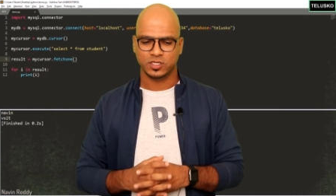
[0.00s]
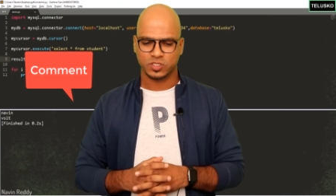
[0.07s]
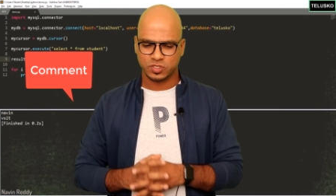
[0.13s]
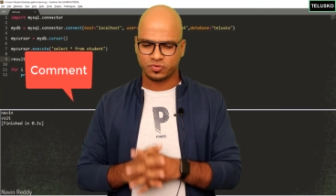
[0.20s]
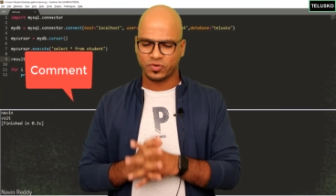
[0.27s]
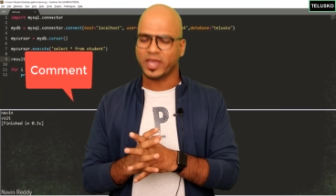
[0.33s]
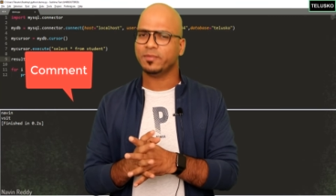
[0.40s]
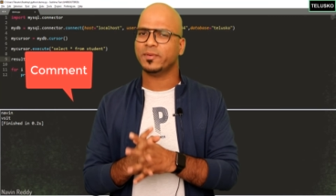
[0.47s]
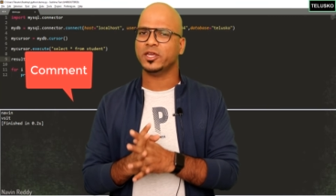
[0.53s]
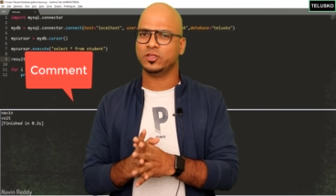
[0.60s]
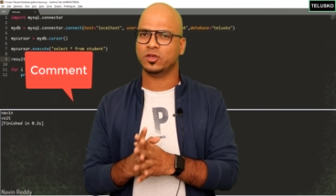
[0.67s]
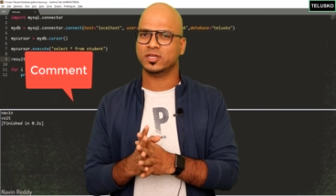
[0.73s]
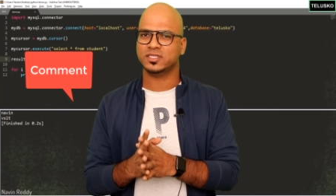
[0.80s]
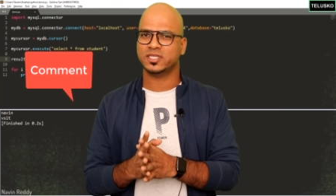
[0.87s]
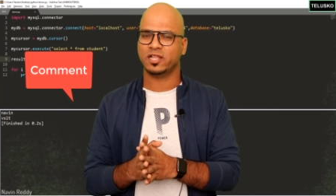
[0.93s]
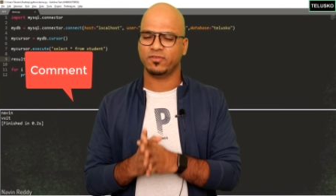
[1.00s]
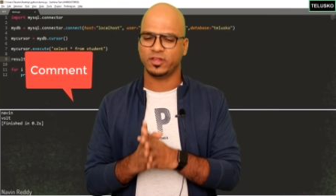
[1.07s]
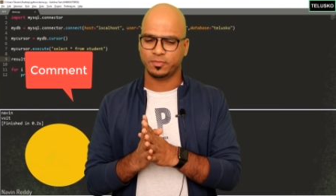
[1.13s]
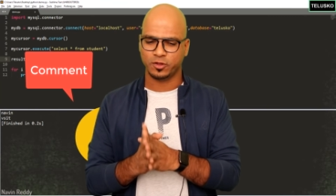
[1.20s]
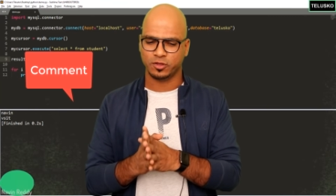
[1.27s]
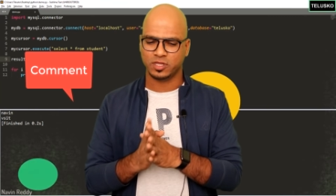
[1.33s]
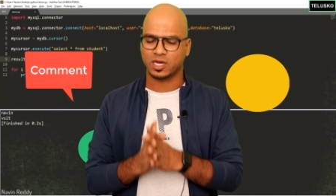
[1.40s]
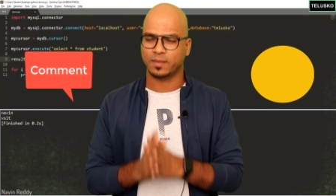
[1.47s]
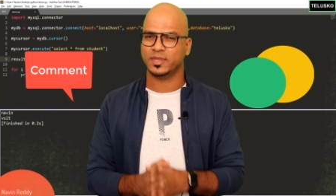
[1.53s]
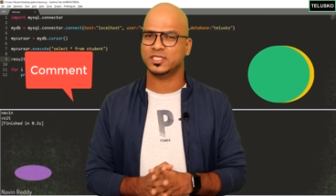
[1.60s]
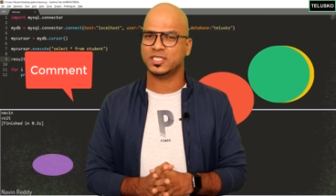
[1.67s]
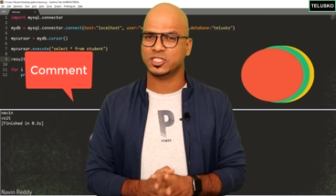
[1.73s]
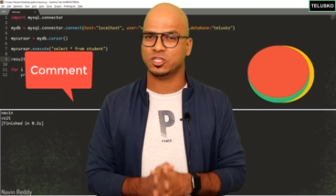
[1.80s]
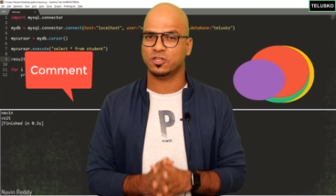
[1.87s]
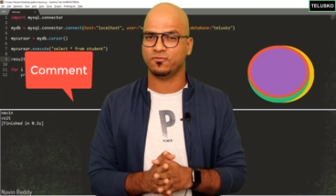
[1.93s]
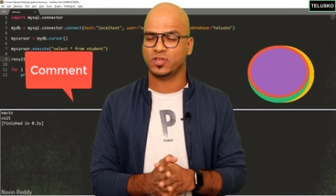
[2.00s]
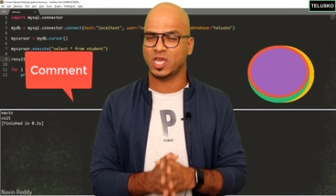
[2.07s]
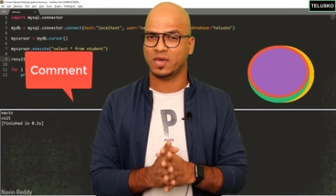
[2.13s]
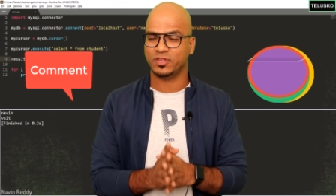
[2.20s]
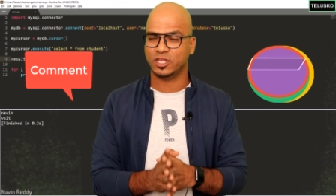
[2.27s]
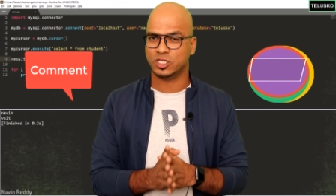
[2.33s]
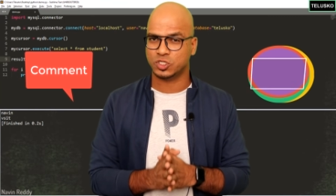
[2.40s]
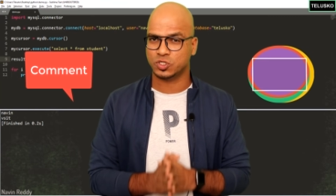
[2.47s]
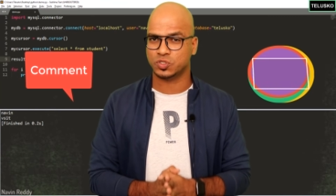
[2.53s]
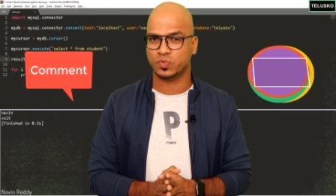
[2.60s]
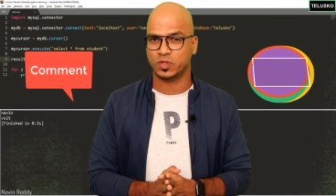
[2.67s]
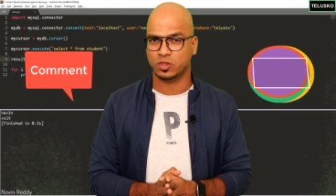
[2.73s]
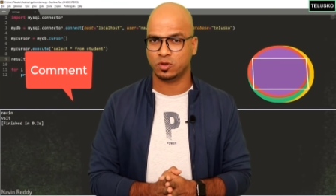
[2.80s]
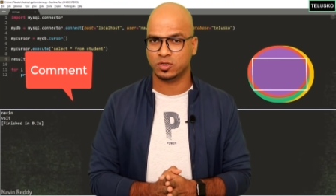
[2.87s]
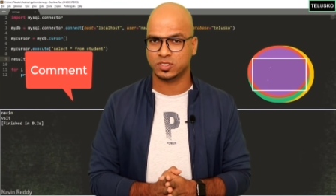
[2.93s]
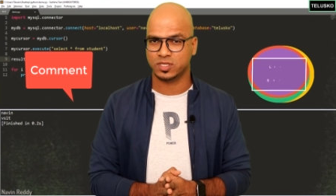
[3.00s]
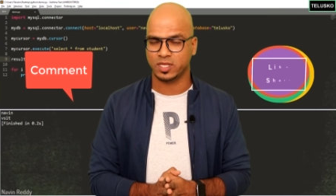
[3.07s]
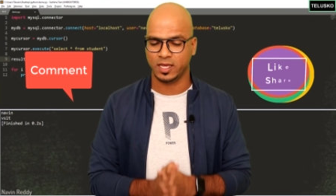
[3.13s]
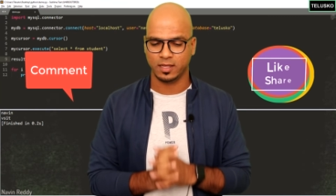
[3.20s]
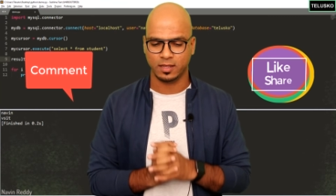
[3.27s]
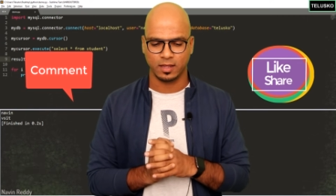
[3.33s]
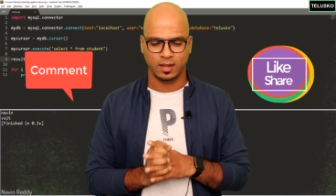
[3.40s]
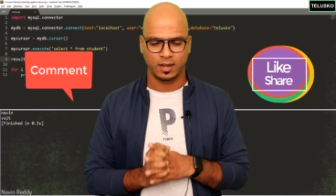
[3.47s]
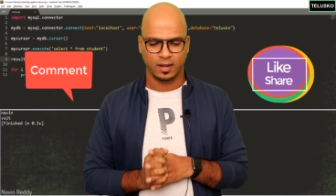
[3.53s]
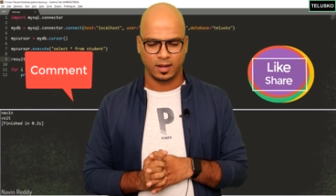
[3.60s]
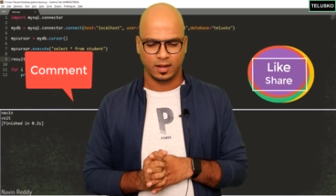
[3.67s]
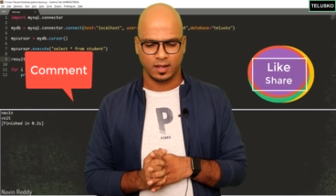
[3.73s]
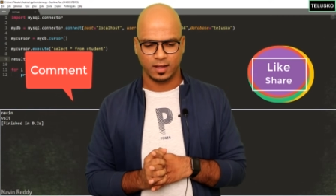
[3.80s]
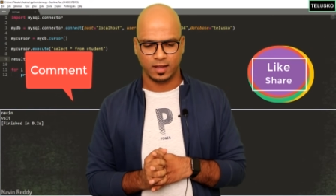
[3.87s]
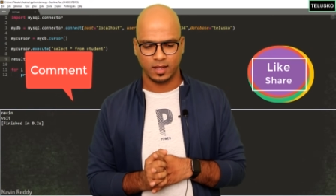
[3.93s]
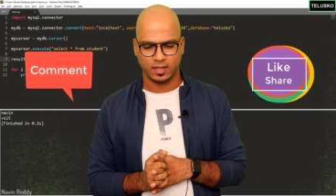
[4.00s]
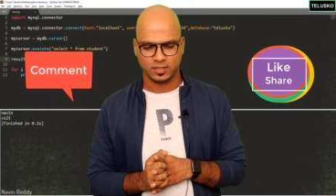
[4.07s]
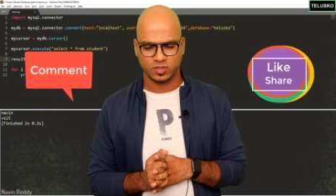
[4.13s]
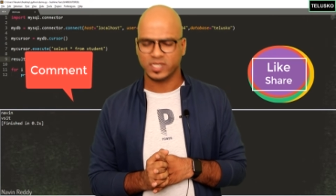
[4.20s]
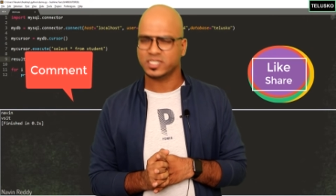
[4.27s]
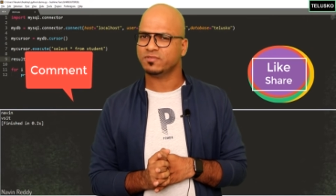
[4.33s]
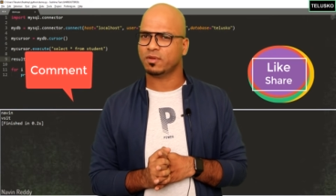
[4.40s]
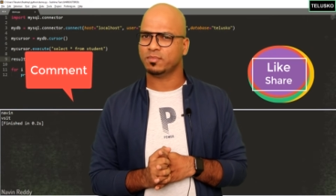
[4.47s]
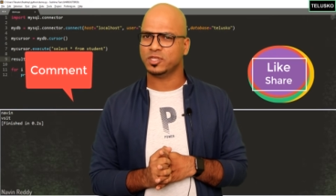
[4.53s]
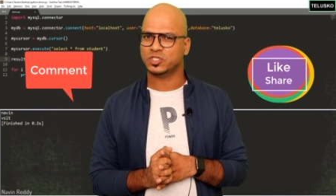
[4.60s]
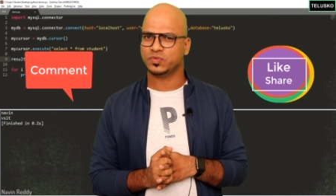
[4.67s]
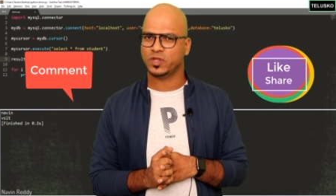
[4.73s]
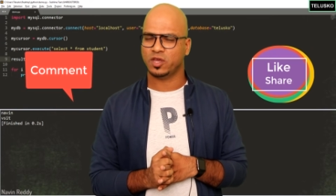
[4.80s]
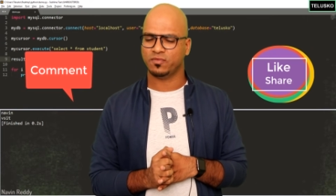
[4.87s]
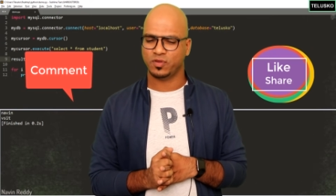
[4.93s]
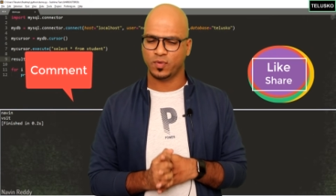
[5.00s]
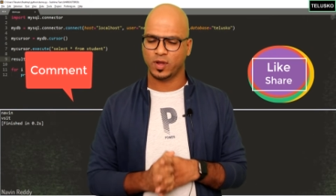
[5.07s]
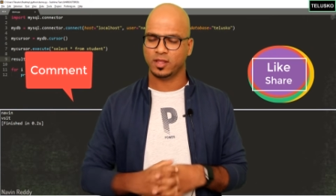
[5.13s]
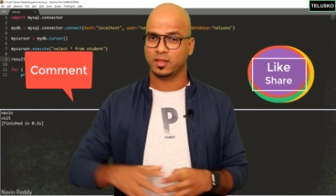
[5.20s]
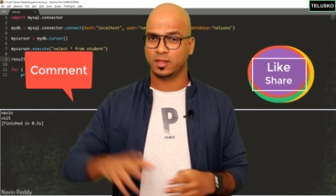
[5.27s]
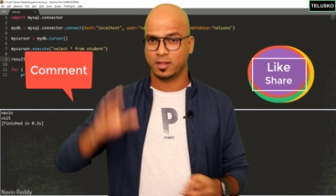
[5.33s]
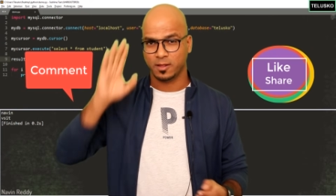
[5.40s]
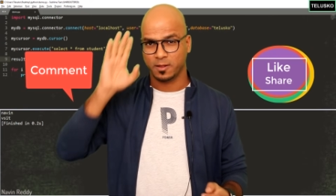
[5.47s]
So try it by yourself. Let me know in the comment section if you have any issues with those things. So that's it from this video, everyone.